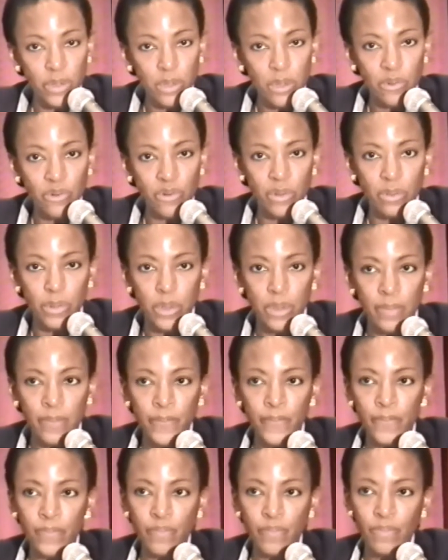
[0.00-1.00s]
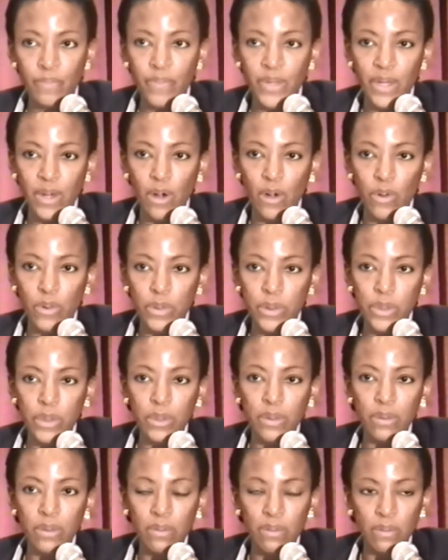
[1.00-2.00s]
groups, because
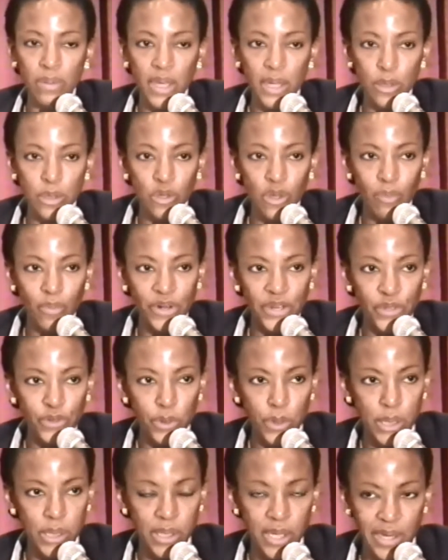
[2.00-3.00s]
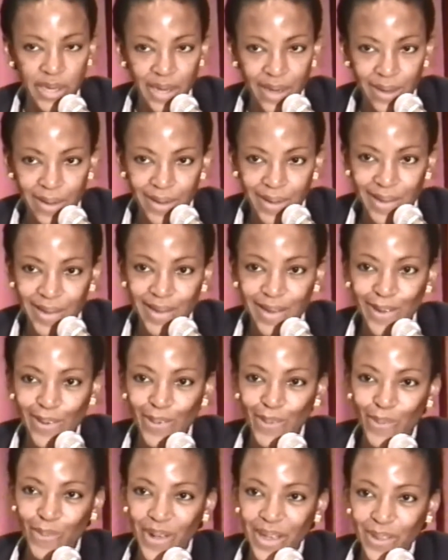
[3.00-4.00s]
there's nobody to snigger
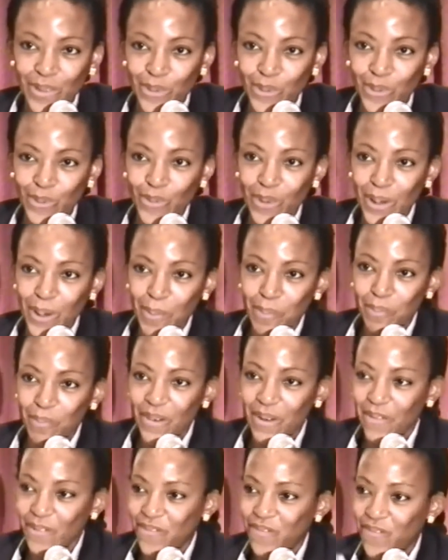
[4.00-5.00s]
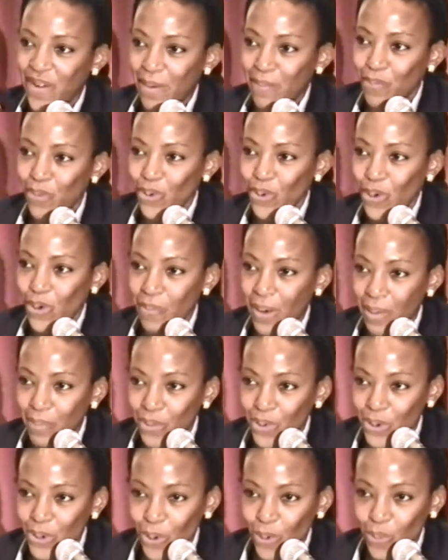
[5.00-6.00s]
when you fumble or
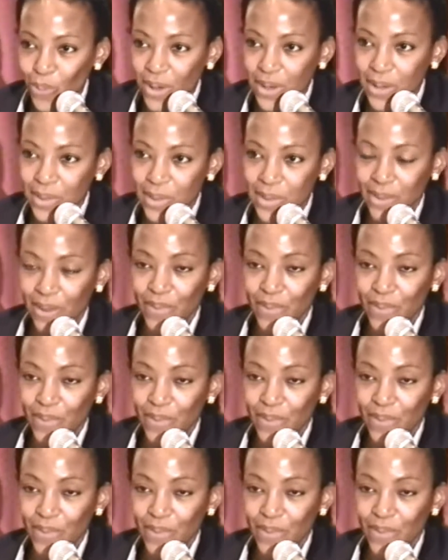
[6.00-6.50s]
mumble your words.